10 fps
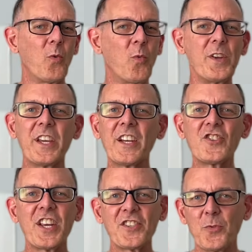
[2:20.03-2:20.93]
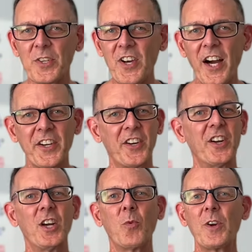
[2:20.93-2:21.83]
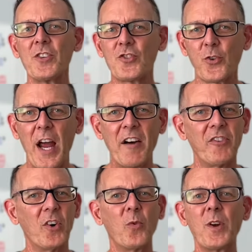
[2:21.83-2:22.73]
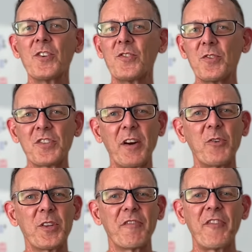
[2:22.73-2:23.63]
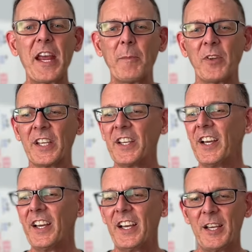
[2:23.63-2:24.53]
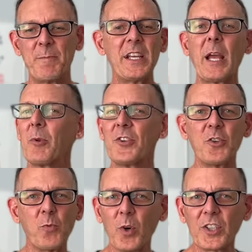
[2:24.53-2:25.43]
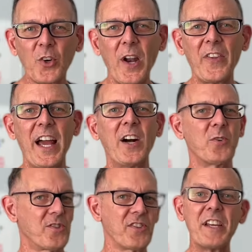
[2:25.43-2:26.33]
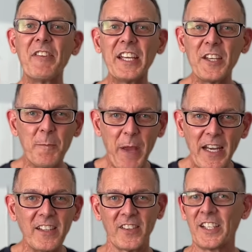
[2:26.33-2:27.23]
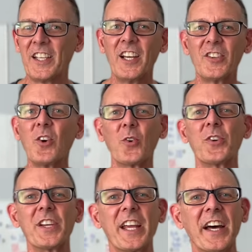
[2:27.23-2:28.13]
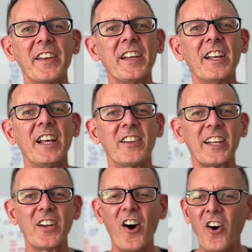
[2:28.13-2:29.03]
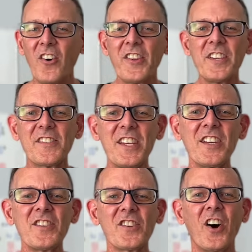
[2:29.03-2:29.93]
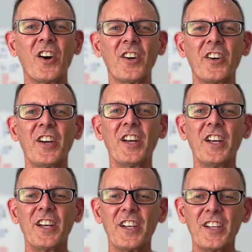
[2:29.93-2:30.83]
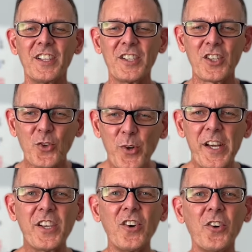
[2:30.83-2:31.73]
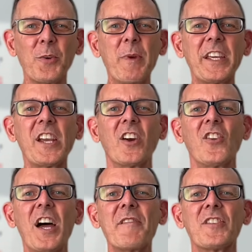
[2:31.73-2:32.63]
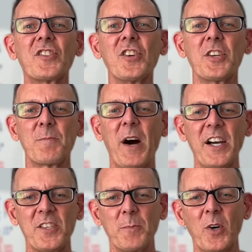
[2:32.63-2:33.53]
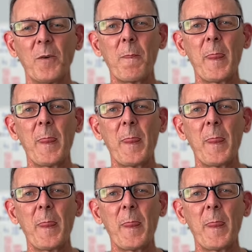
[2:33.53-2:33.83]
When you get a chance to retire, when you travel, when you do stuff with your family, being able to do work around the house, living independently the older you get. Like, all of these things are critical to making our life as good as possible.